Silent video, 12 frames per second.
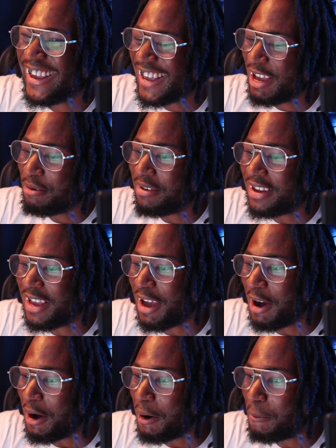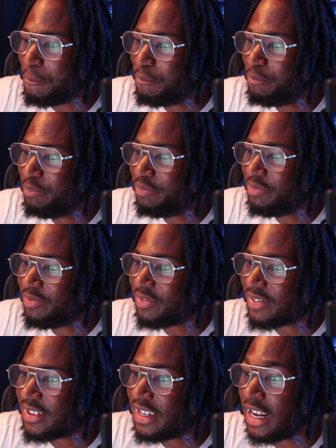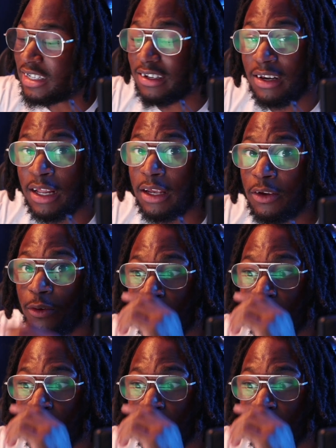But yeah, that's lit, you know.